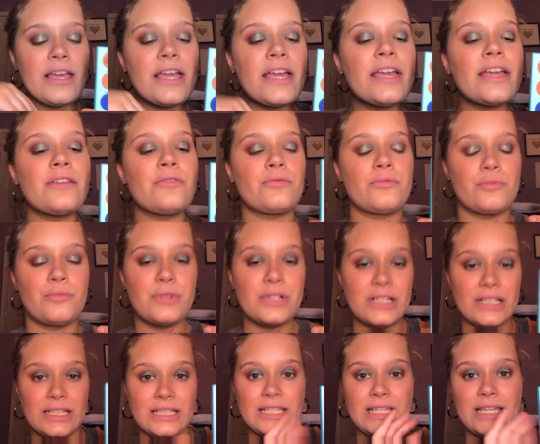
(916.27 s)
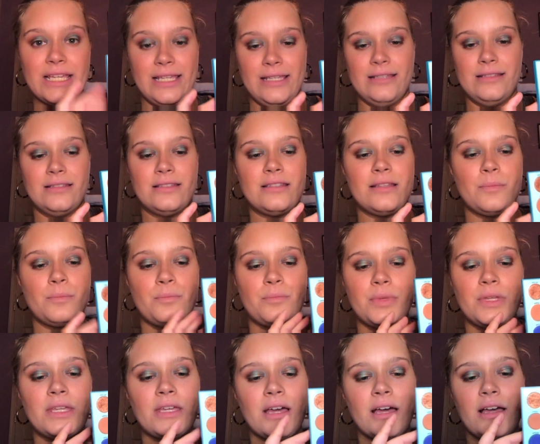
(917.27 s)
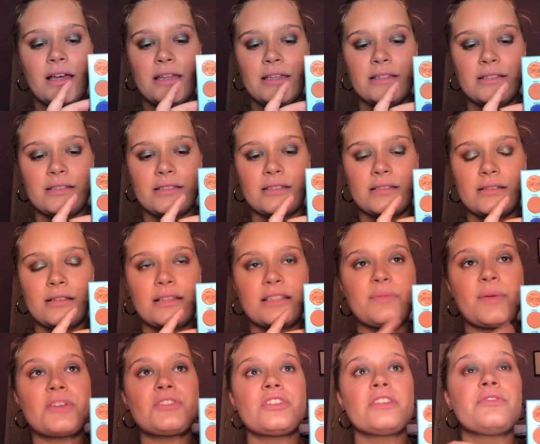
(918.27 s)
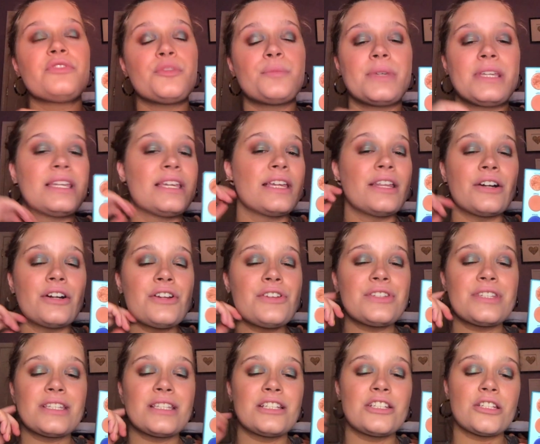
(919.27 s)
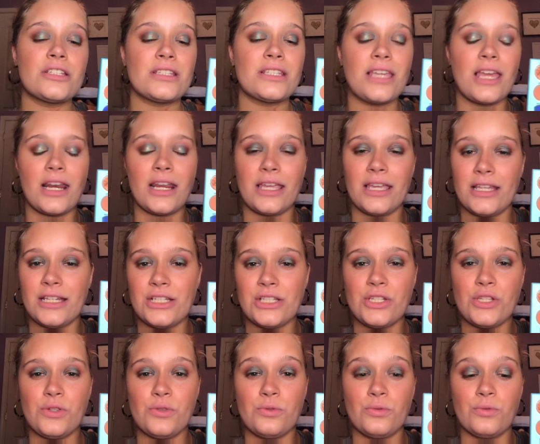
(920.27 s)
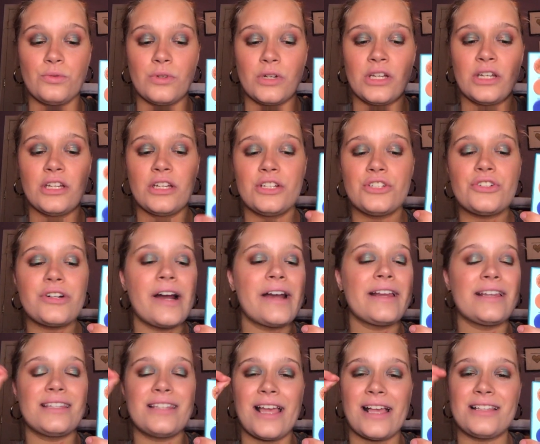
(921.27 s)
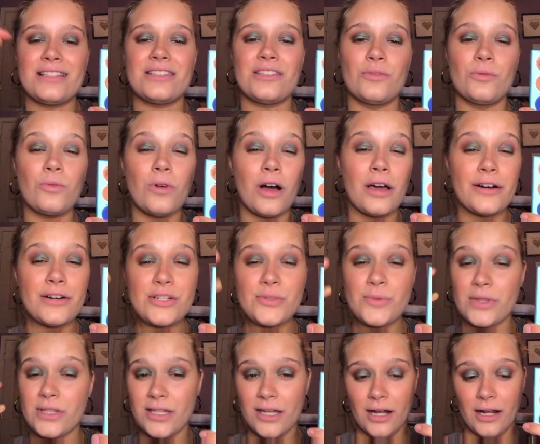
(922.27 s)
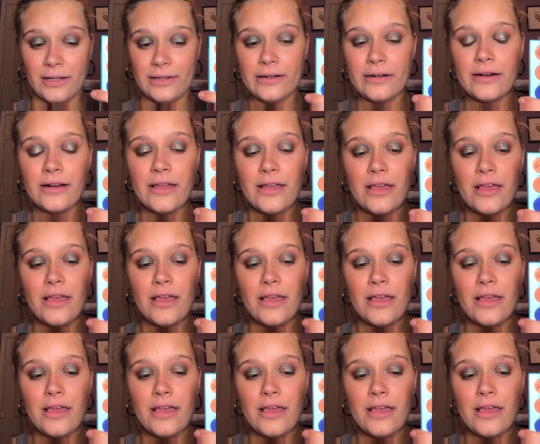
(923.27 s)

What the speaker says: It really is, because especially for beginners just getting into trying to test the waters with color,